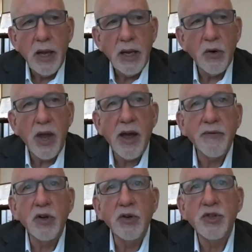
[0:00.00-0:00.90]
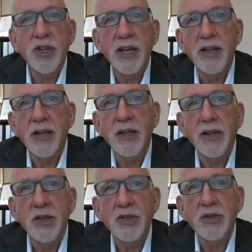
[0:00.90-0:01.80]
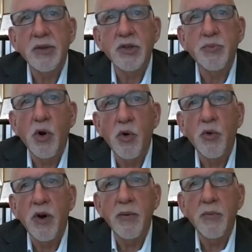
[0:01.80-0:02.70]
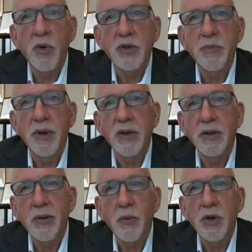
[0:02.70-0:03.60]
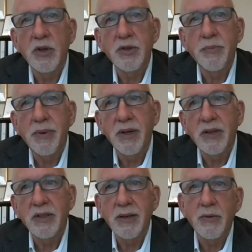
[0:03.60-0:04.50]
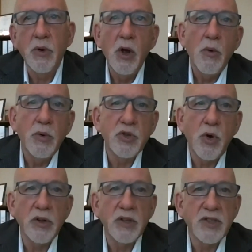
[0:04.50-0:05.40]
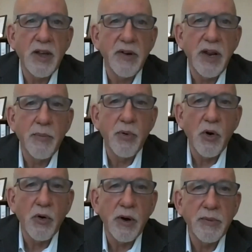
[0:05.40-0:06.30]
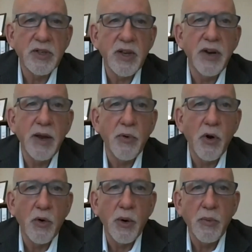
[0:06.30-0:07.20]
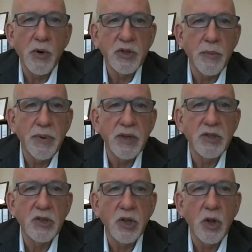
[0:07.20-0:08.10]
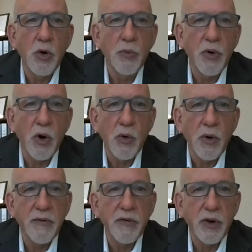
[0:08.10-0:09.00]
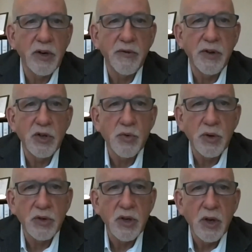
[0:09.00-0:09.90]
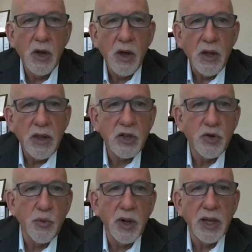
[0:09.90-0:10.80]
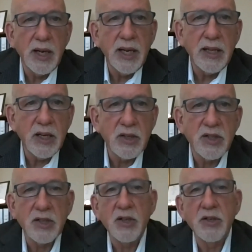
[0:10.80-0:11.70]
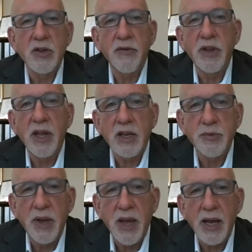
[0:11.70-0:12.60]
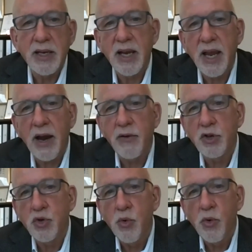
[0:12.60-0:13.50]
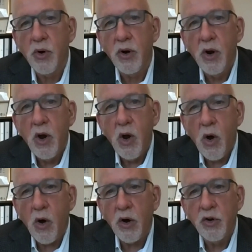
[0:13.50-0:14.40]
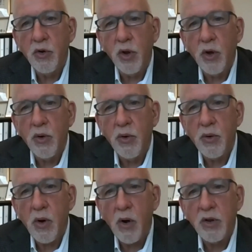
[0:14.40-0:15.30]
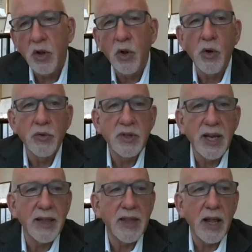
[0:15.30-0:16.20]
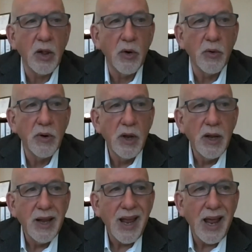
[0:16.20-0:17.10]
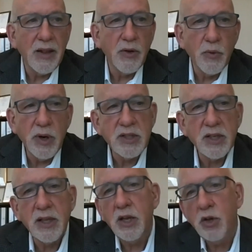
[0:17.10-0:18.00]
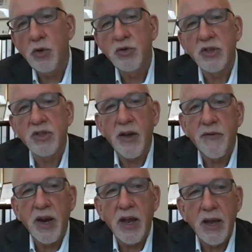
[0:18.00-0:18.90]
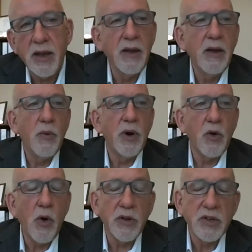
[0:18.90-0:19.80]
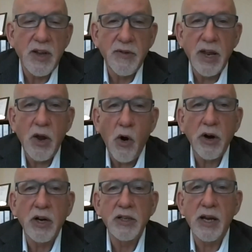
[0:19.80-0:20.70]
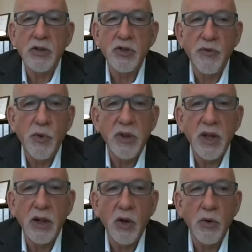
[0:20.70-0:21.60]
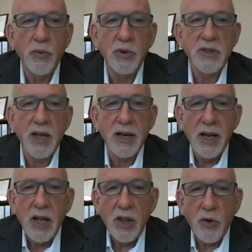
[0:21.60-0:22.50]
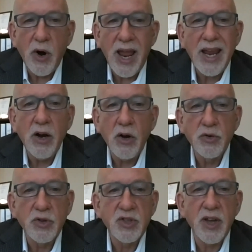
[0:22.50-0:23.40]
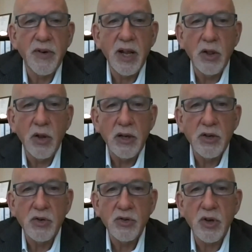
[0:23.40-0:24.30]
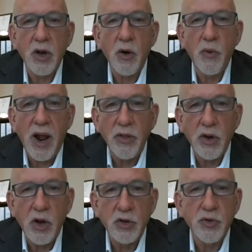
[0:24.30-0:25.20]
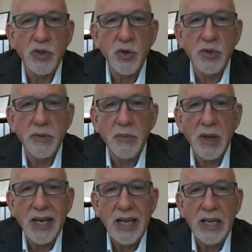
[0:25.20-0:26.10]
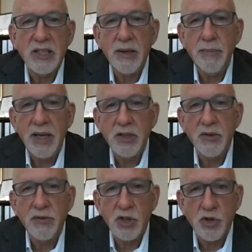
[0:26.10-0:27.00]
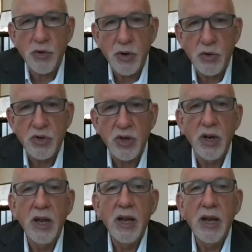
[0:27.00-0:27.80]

You have to understand that this program was built in what's called the 7A program. The 7A program was a business loan program for individuals that you really need the assistance of the SBA as a guarantor on the loan to get that loan. And the reason they used the 7A, what I'll call the 7A architecture for that loan, was that there were 800 7A lenders around the country. So it was an easy means of distribution.